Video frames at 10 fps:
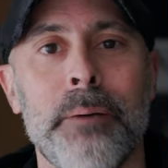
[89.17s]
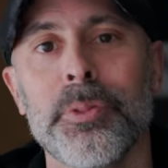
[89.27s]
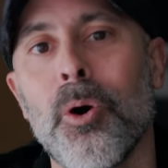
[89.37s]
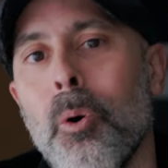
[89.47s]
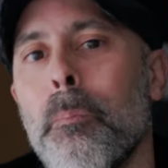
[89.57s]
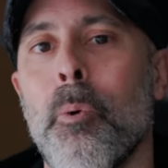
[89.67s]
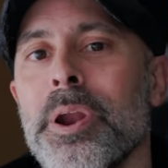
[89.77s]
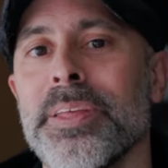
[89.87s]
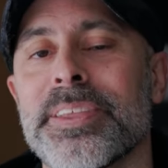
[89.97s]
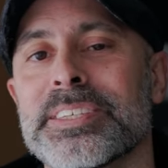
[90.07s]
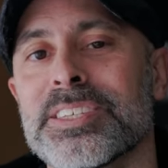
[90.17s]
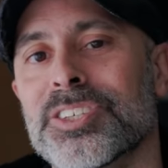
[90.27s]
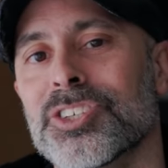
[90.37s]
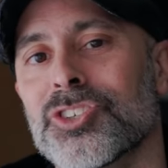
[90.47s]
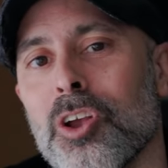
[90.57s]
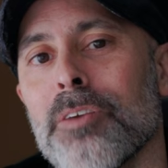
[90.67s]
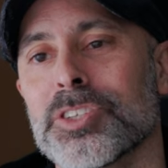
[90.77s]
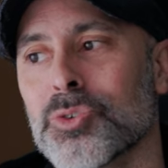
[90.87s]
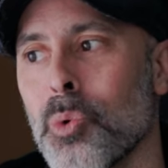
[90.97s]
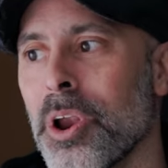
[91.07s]
but the whole point of this is to serve a
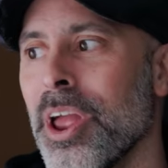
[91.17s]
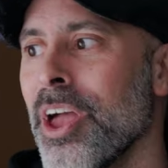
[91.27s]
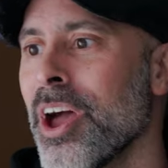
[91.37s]
sort